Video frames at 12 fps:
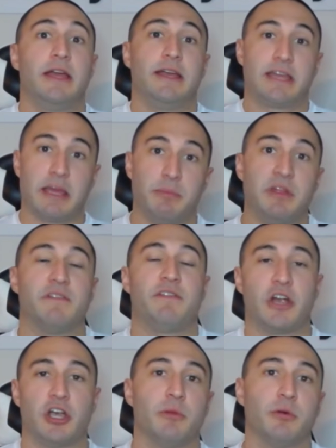can be a
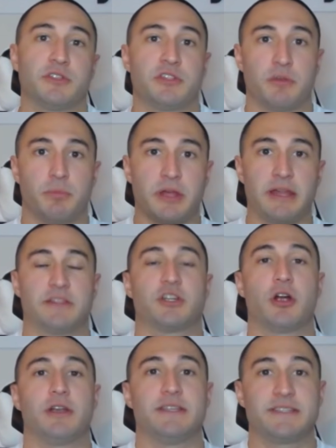variable to the play that's
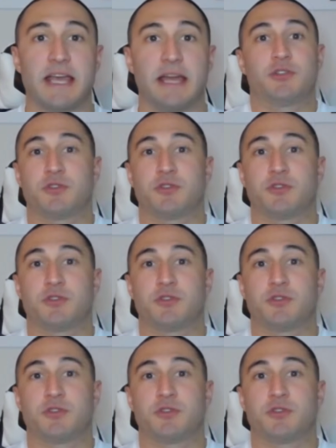already set.